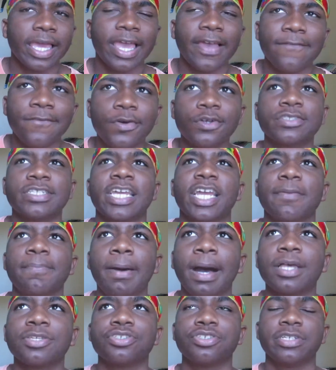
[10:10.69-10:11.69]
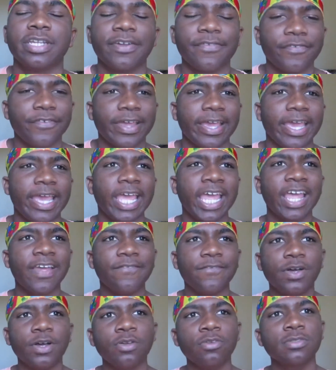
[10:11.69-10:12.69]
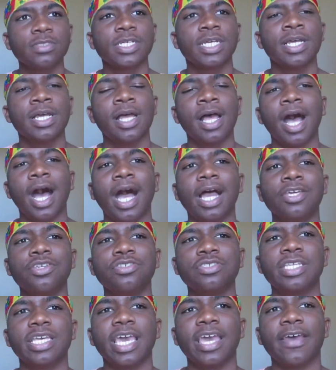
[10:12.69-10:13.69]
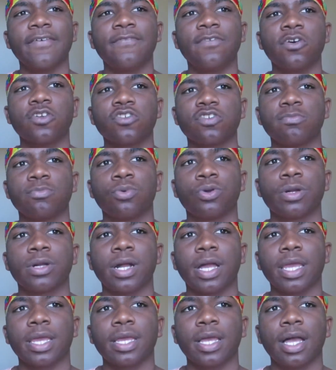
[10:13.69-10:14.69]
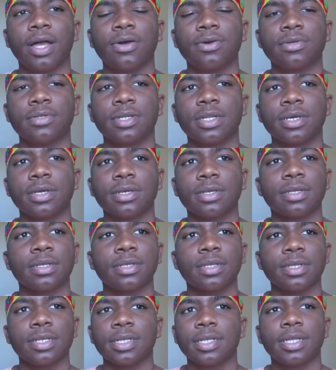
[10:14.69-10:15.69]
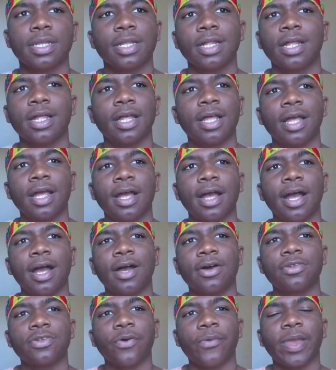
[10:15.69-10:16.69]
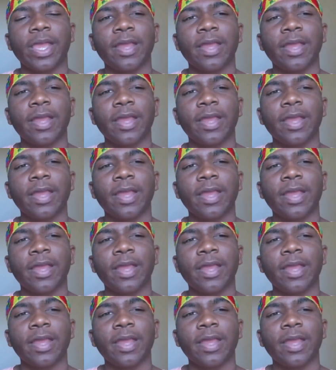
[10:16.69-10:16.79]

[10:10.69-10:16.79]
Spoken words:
Headphones and AirPods are different. Headphones, I use headphones for more like, I don't know.